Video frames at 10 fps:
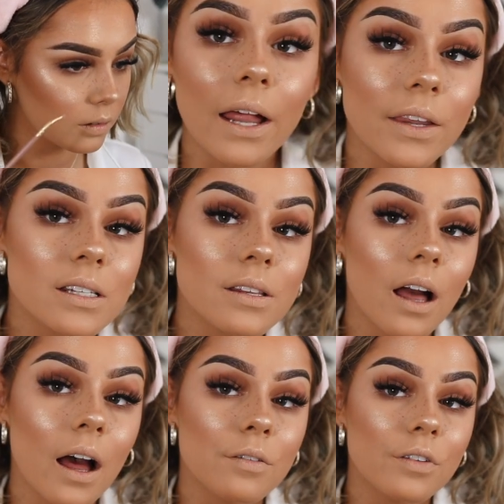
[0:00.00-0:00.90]
And this is the
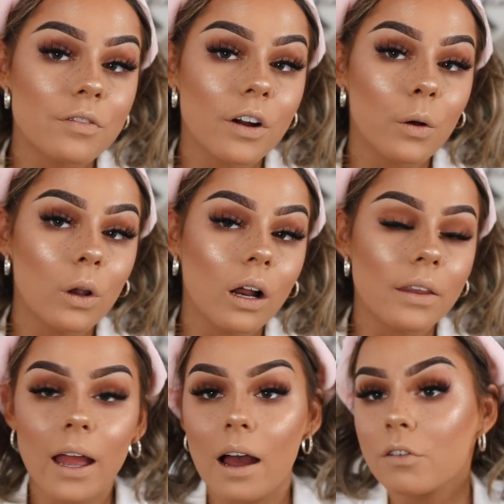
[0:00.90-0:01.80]
kind of faux freckle look
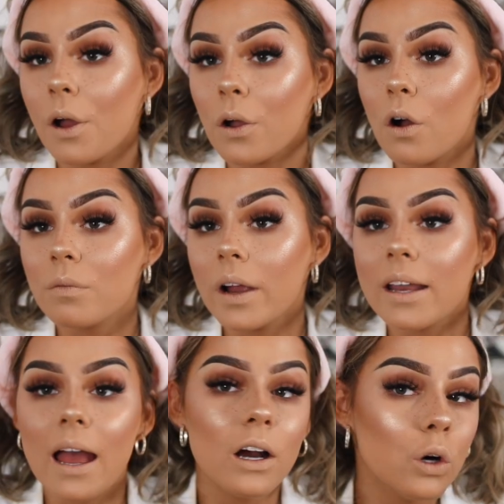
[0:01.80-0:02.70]
that I have going on right
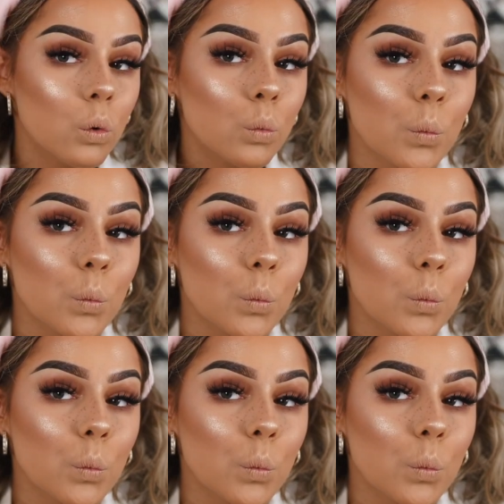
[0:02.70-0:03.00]
now.